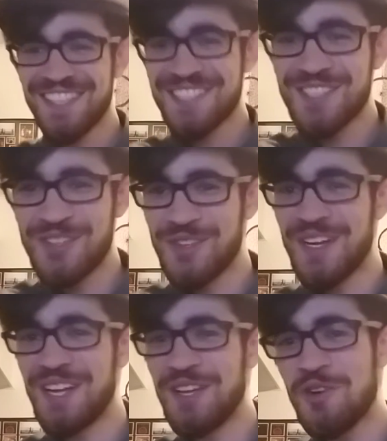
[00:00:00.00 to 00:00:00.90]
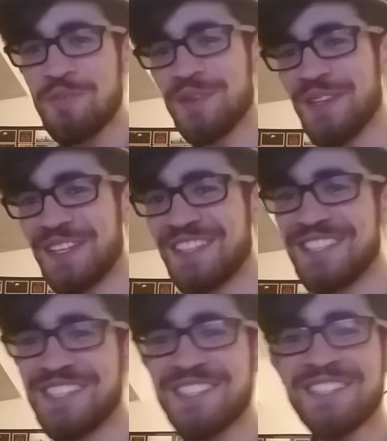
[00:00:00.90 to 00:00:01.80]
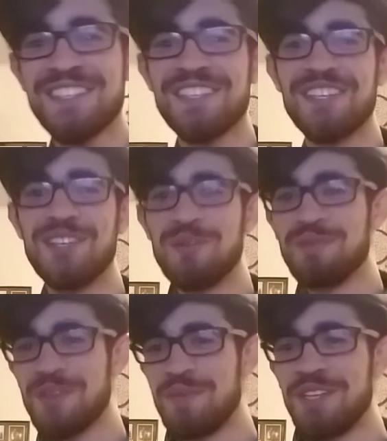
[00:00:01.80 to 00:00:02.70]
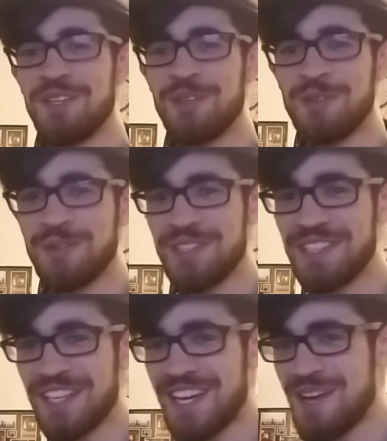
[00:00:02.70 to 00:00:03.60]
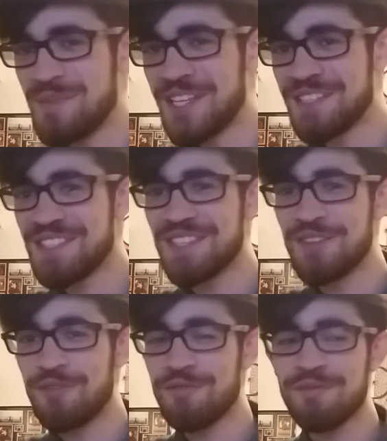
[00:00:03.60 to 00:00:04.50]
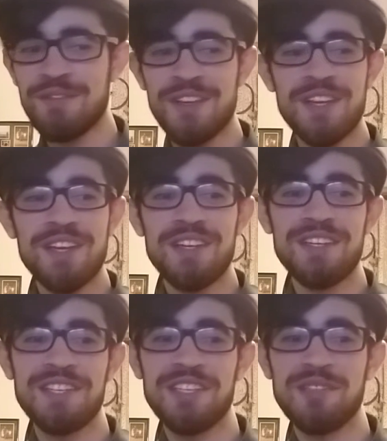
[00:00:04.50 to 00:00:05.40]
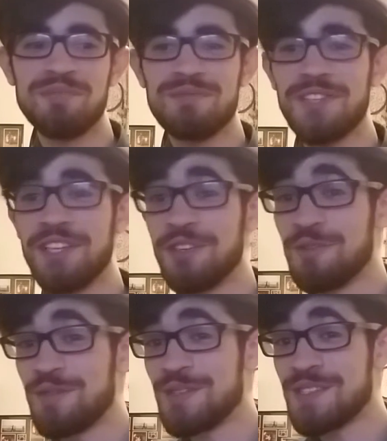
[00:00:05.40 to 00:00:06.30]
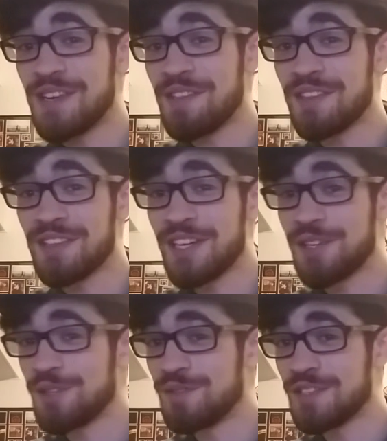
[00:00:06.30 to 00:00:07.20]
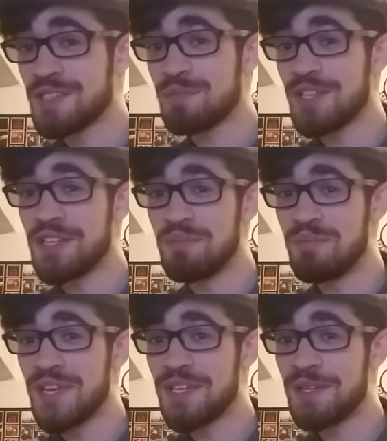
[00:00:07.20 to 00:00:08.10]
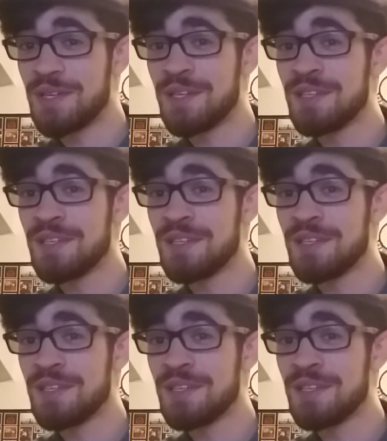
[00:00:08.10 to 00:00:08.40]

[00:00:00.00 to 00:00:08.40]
So I hope you like this. Let me know in the comments if if there's anything that I could have explained better.